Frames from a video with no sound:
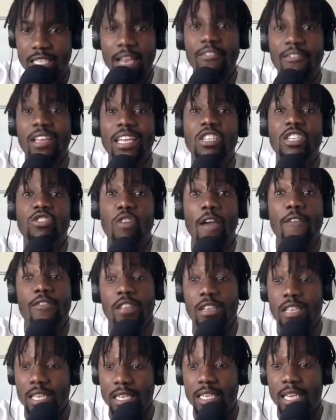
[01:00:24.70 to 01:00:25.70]
to get drafted
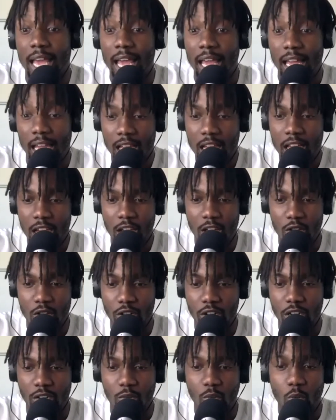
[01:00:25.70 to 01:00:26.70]
today in order
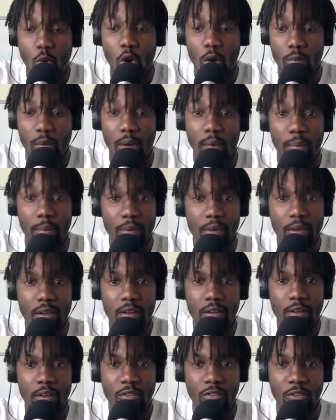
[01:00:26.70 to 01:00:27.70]
to warm up
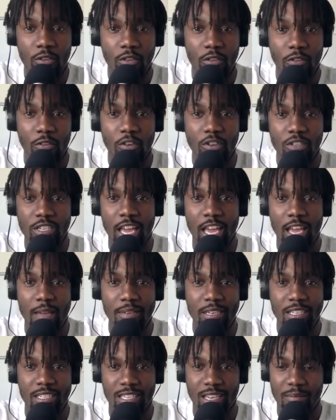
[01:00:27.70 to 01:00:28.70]
for the first game in
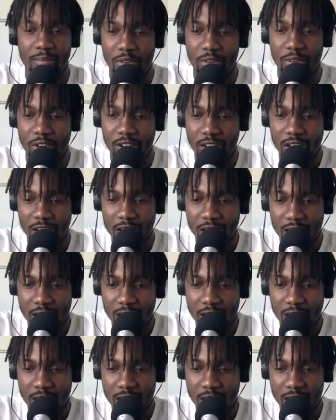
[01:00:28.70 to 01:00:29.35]
December. They're not going